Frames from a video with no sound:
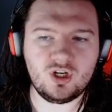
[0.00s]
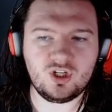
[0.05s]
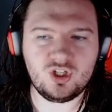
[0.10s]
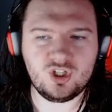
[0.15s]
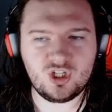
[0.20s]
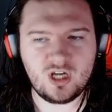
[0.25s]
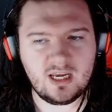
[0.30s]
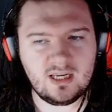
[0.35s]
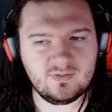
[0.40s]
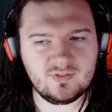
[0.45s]

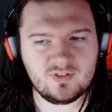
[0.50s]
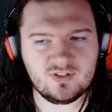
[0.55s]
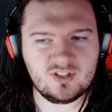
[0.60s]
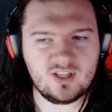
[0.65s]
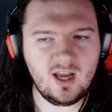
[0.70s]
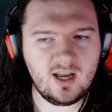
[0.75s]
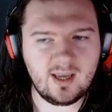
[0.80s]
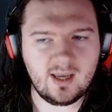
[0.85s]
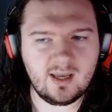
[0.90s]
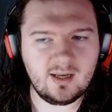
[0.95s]
shade of
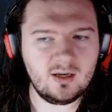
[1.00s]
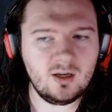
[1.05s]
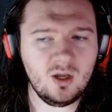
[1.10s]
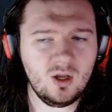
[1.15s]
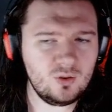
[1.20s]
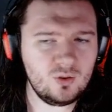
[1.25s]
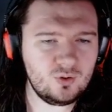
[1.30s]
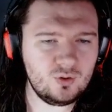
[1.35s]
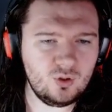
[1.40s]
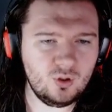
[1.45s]
cyan
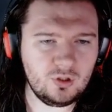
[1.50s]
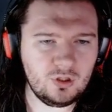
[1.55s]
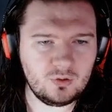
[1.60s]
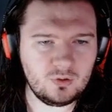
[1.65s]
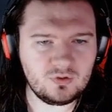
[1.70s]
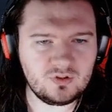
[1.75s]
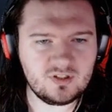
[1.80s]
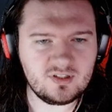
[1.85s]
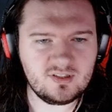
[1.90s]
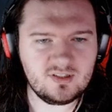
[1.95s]
they're not
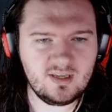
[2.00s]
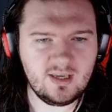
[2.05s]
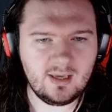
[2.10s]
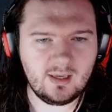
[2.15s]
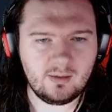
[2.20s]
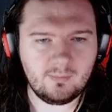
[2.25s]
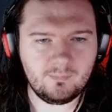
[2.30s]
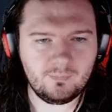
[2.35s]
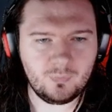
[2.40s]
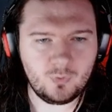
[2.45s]
used to seeing,